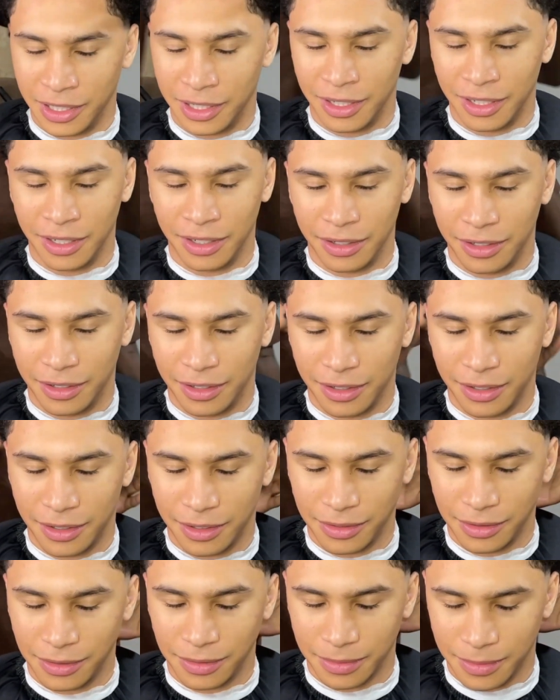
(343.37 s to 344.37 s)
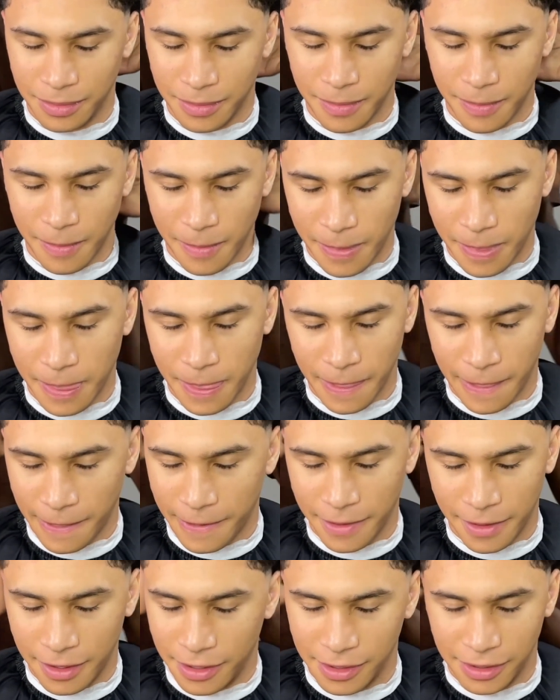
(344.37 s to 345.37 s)
He also wanted to style his hair at the
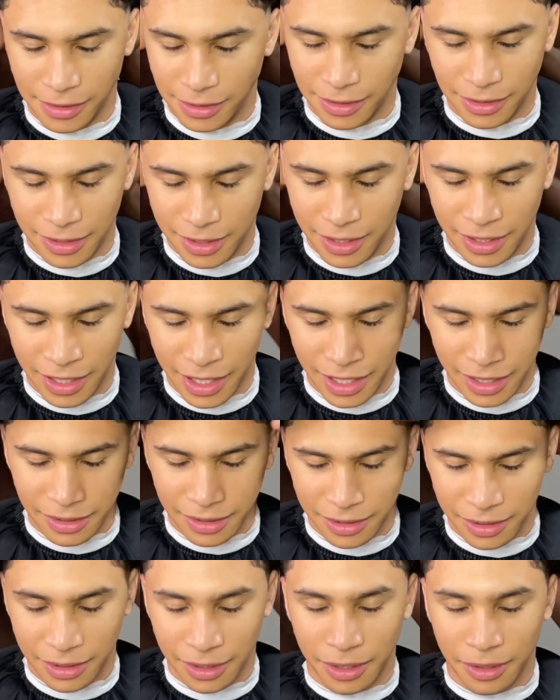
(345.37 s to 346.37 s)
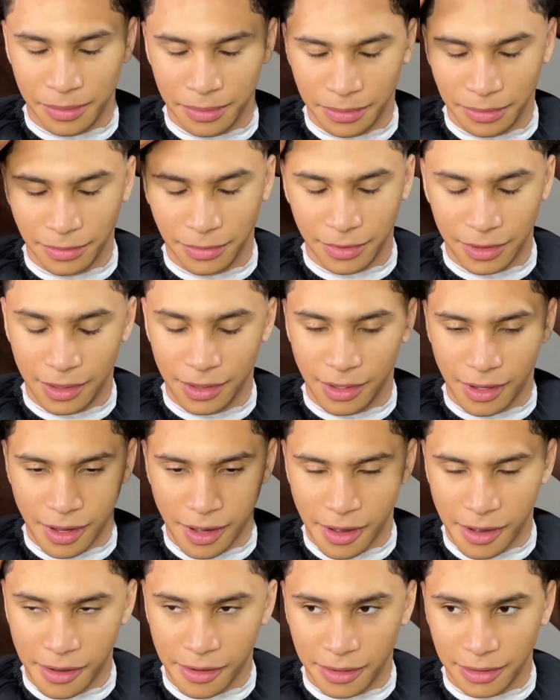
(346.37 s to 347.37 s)
end, so you see me going with some
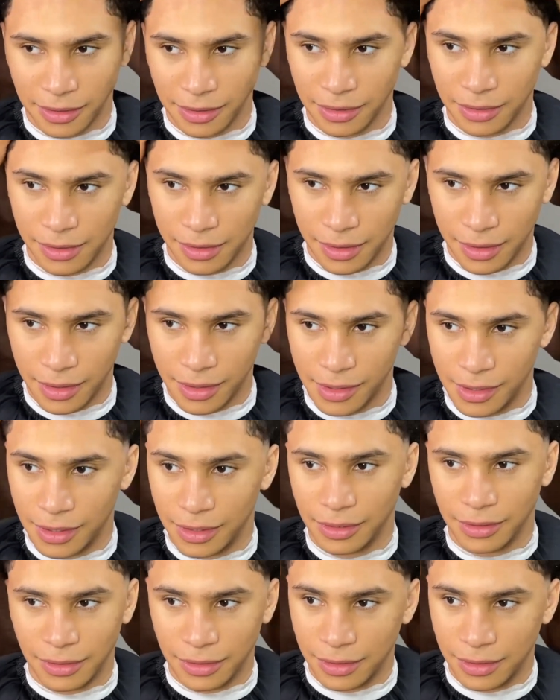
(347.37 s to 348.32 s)
sponge action.